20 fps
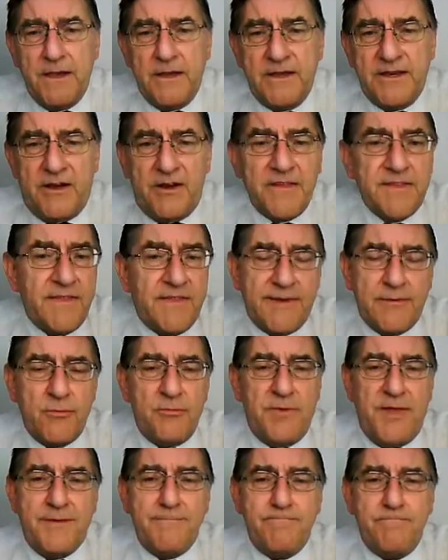Now I think that
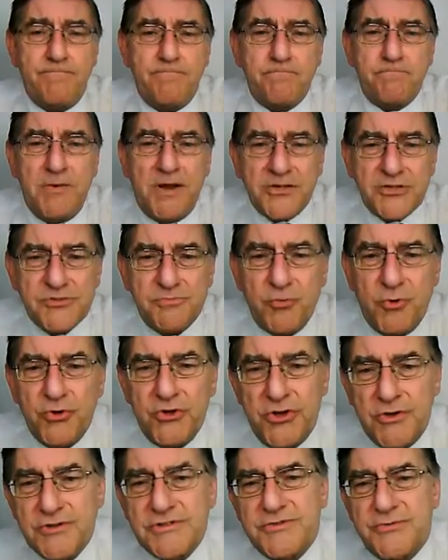would be a much more
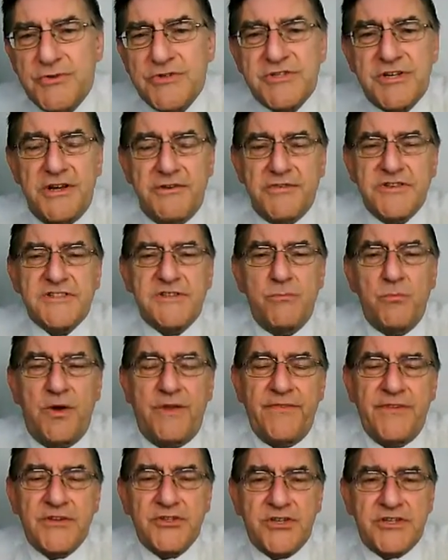useful service than
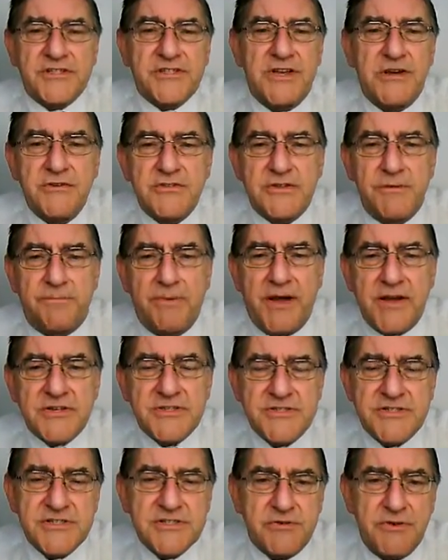one that just goes to
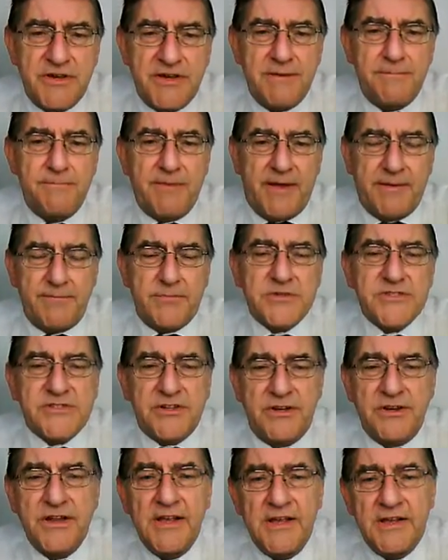Parsons Street in
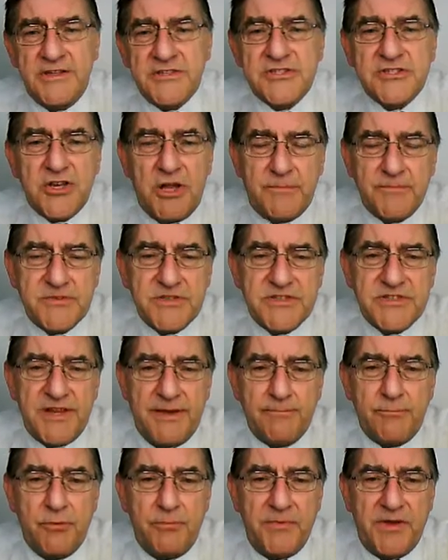Bedminster and stops at
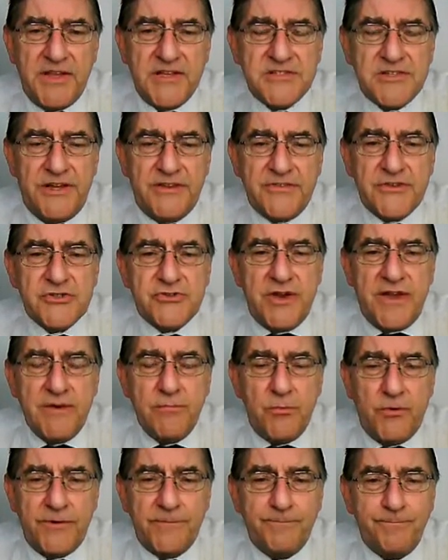Temple Meads like the
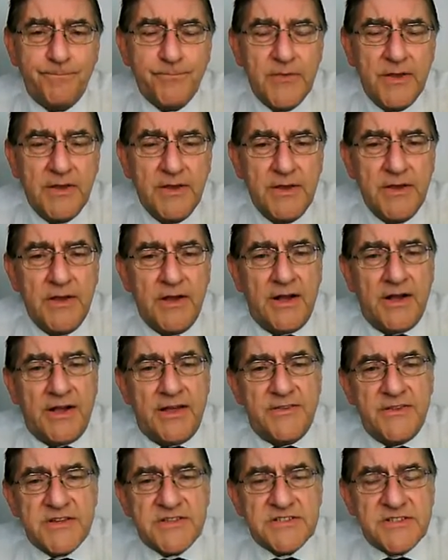train would.
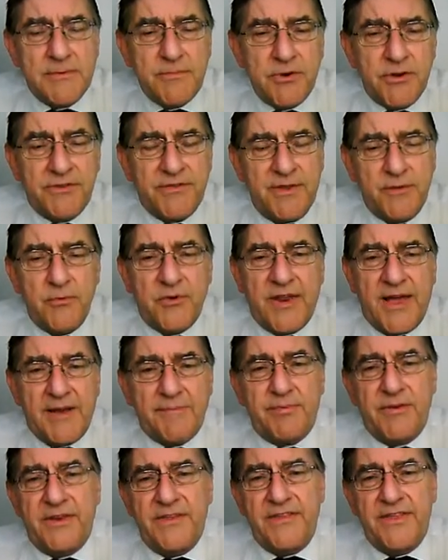And a similar thing would
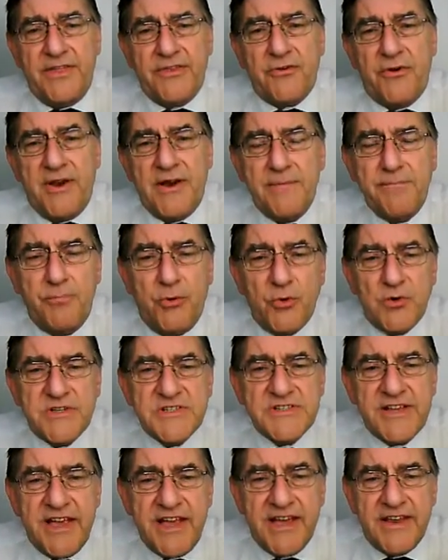happen at the other end in
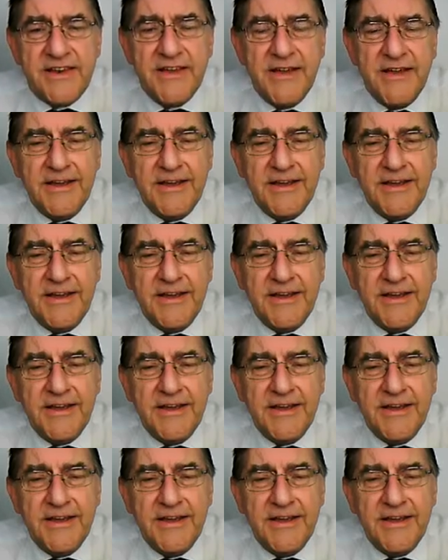Portishead.